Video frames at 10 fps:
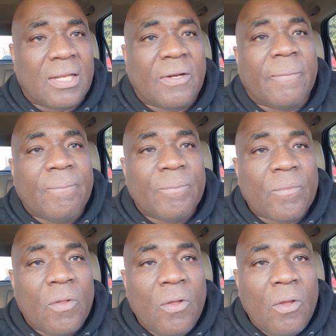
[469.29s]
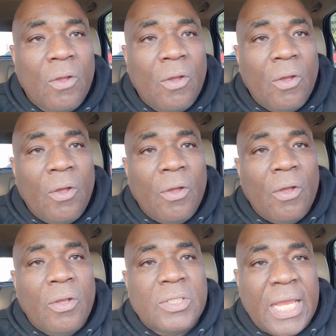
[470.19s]
you know.
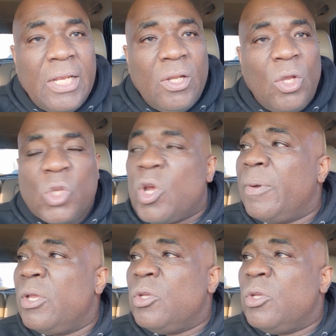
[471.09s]
See? So